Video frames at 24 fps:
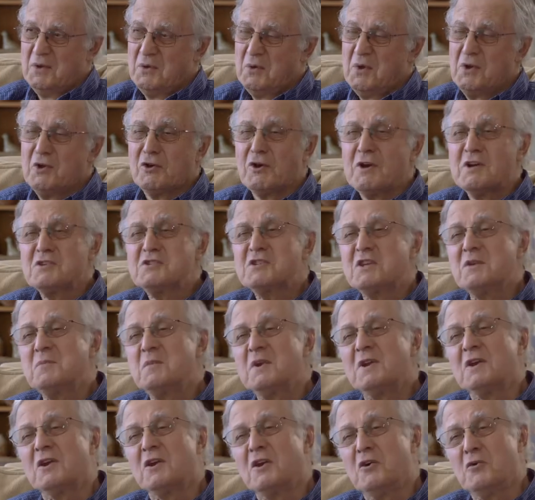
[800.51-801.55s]
Well, you're asking
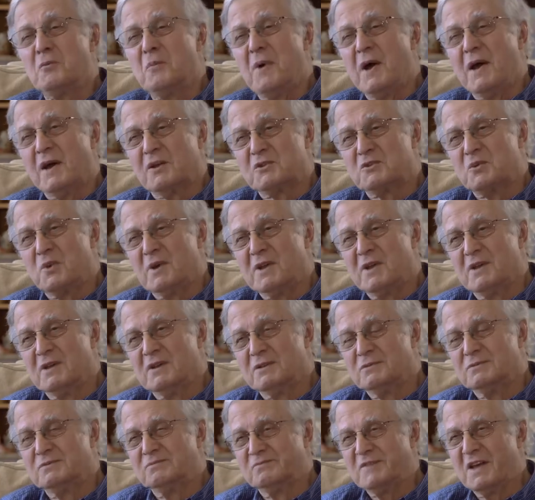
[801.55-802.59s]
me to go back 20,
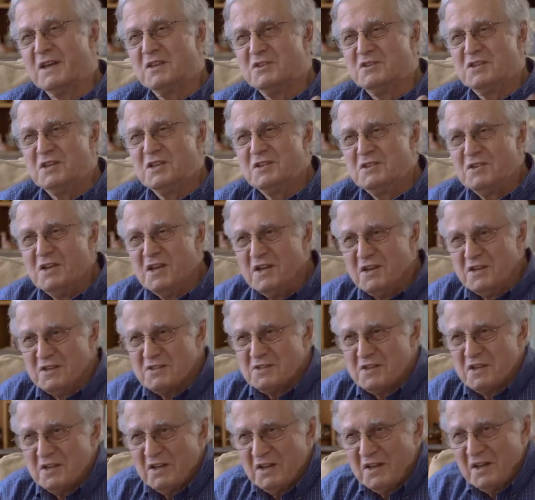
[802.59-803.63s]
uh, 18
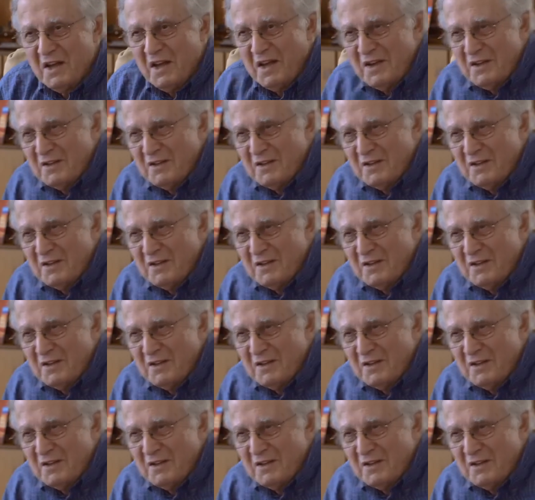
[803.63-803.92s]
years. Right, uh,